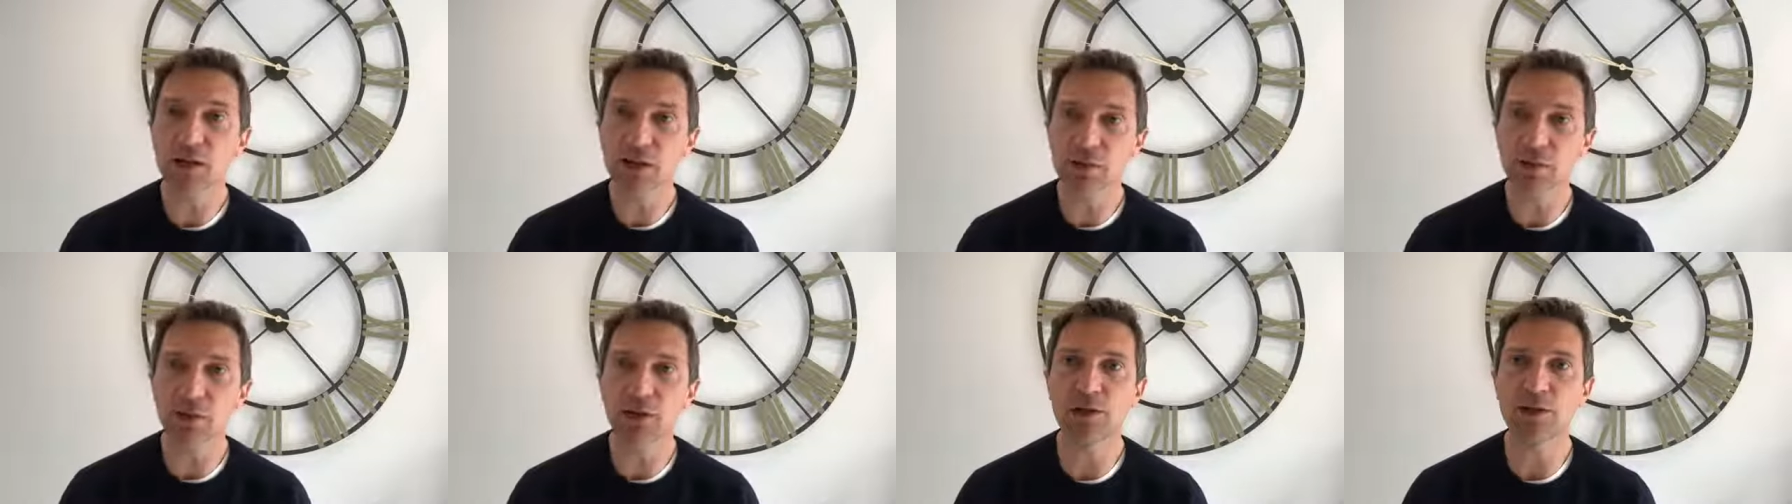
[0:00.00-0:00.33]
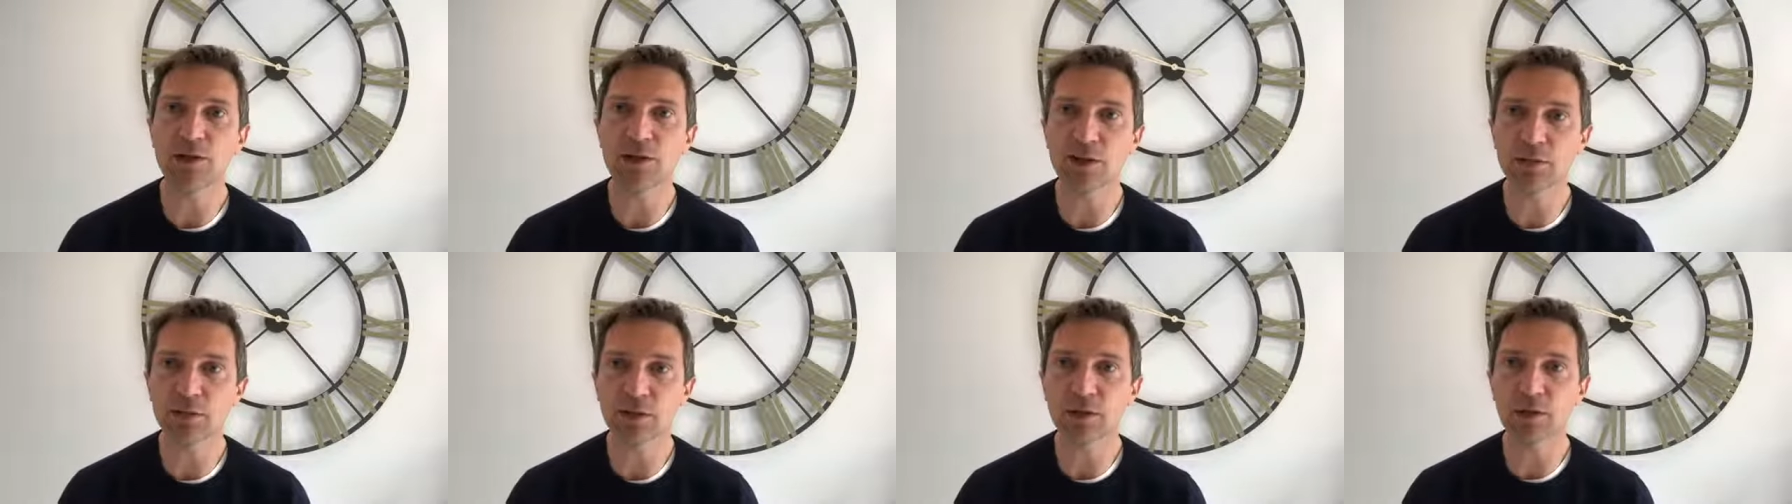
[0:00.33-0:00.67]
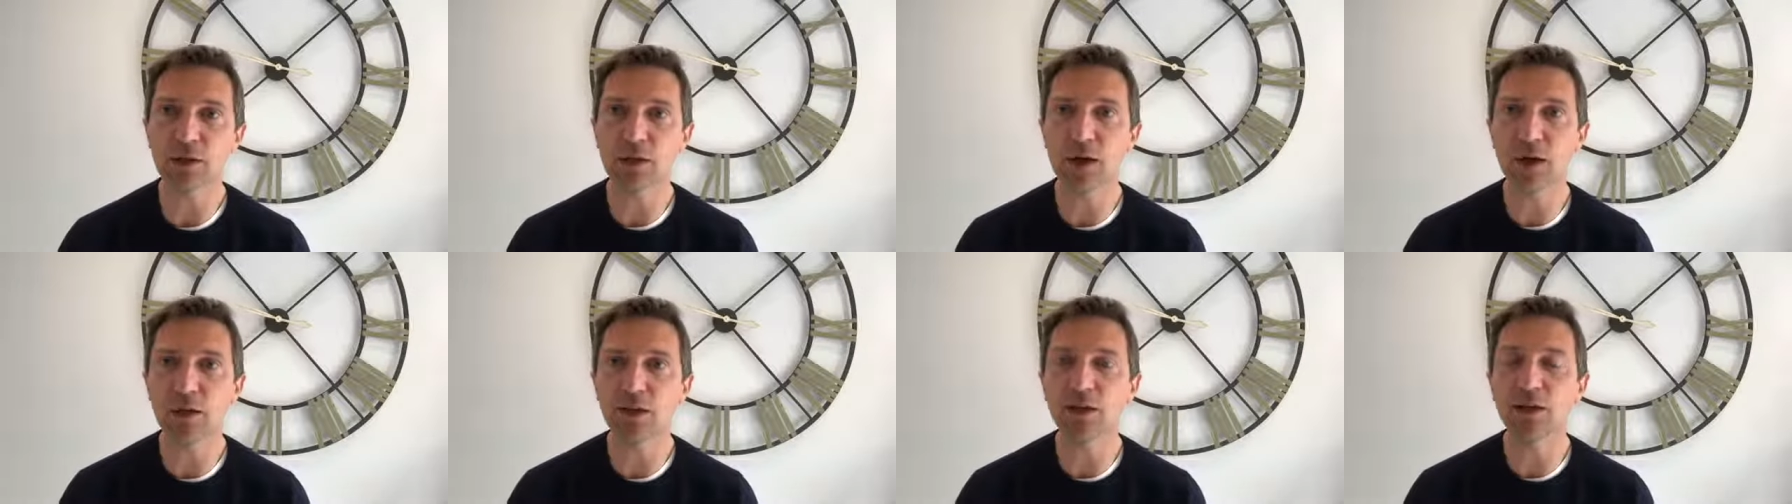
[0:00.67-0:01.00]
as well as the
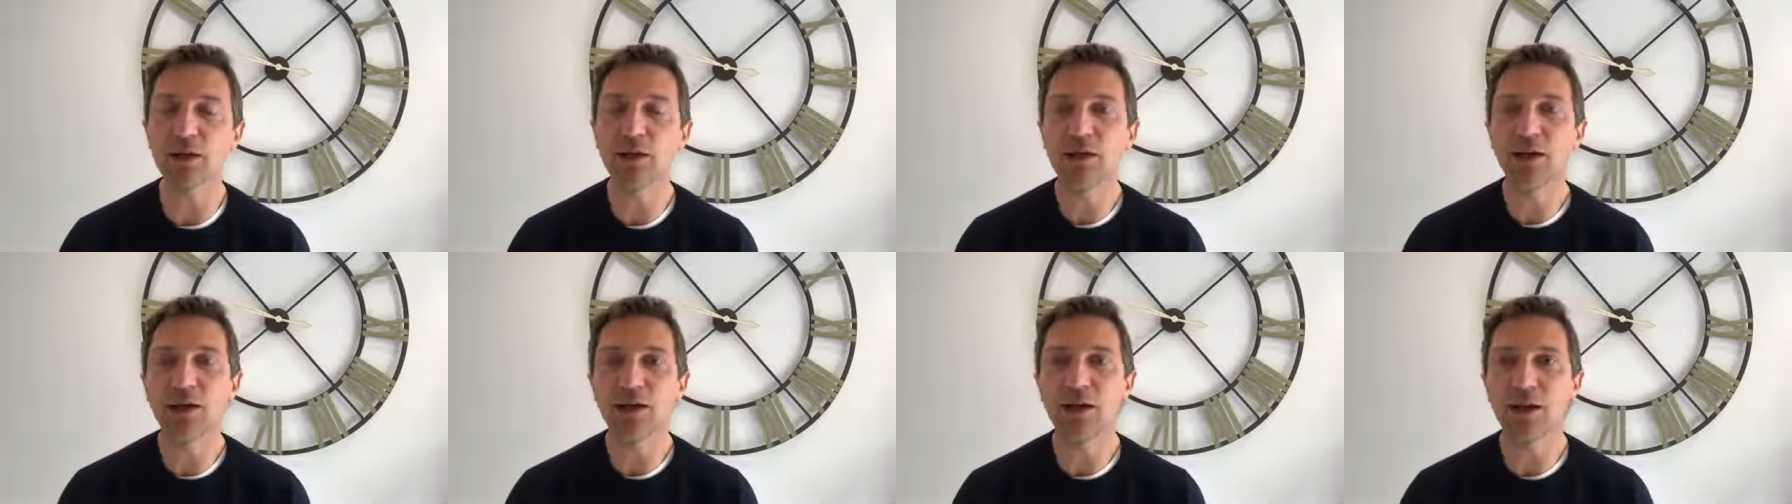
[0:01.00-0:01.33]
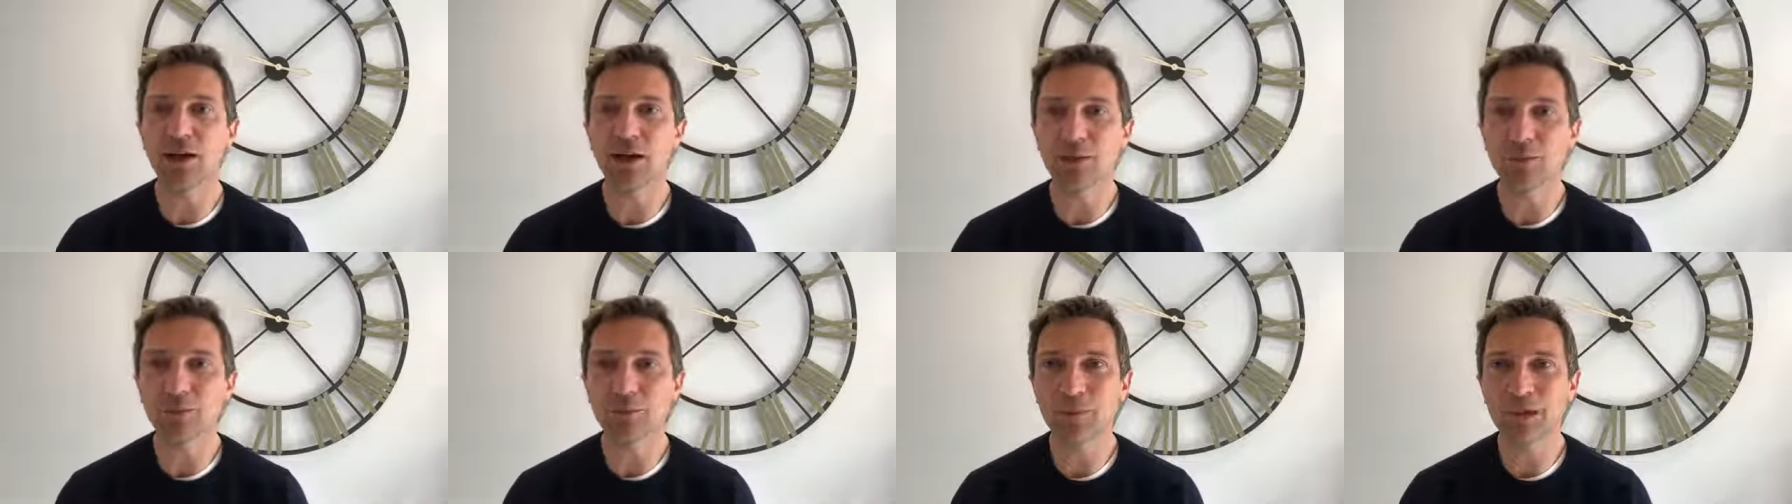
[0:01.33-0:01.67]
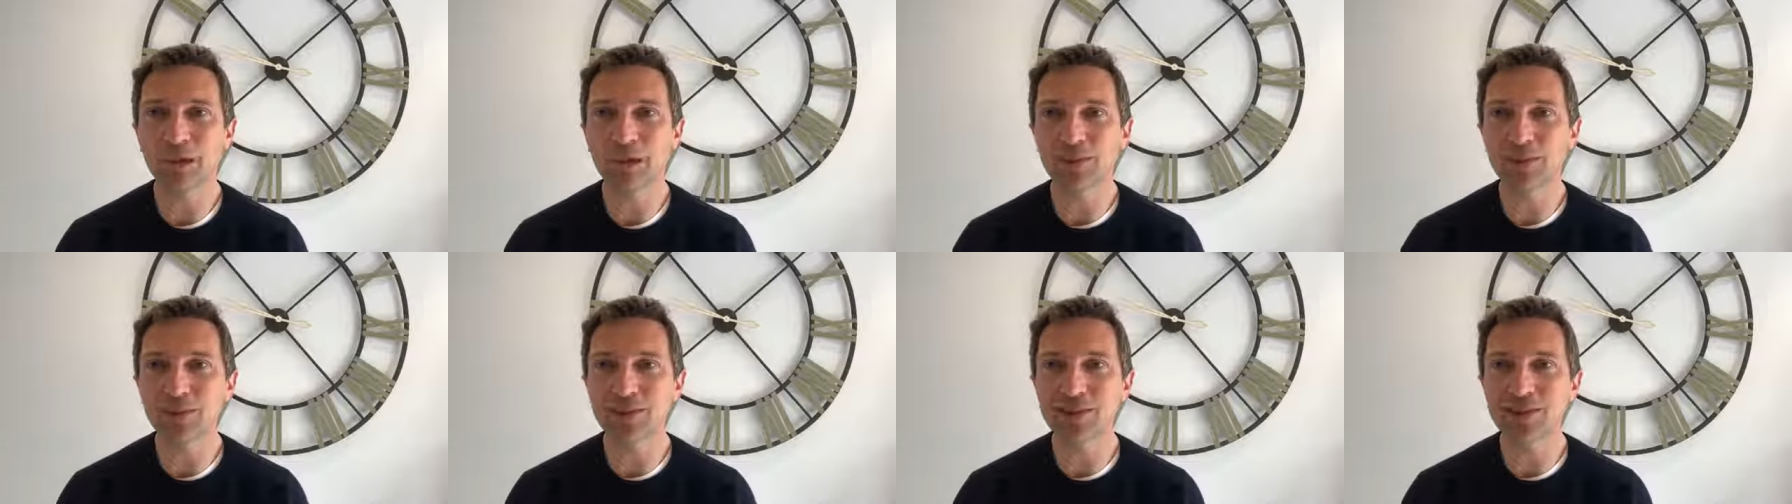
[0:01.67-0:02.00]
colour
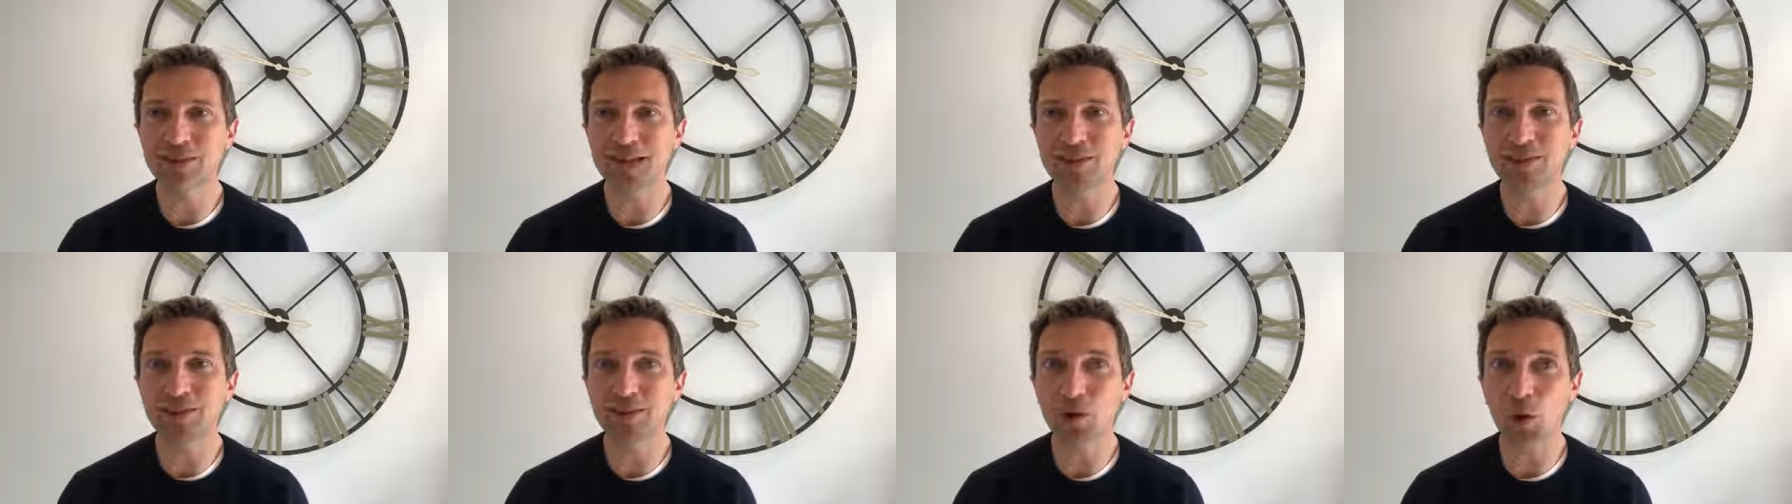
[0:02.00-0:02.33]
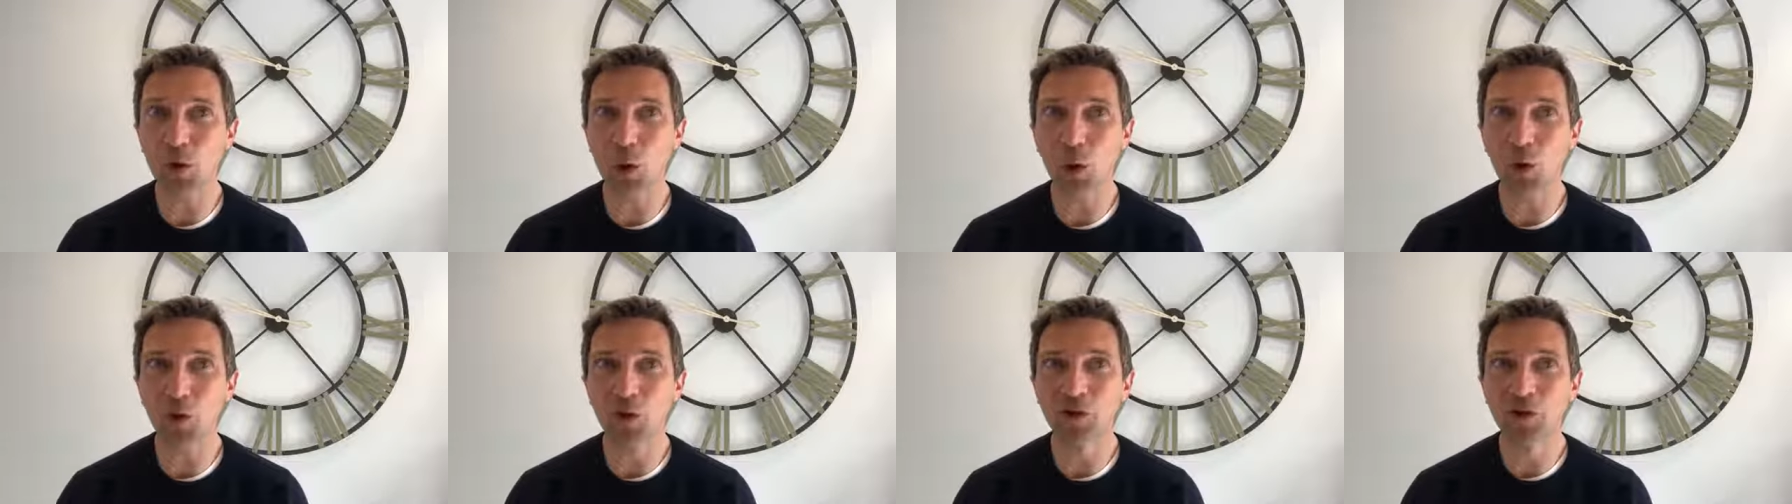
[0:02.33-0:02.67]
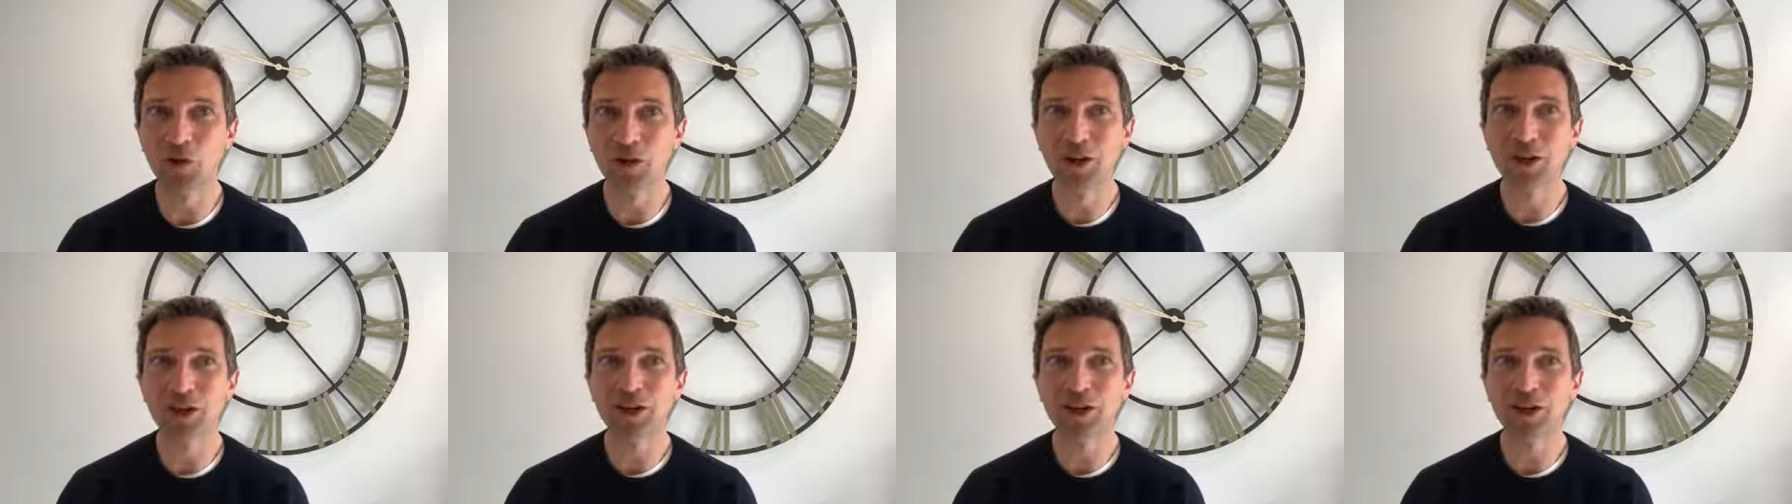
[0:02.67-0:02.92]
and the sense of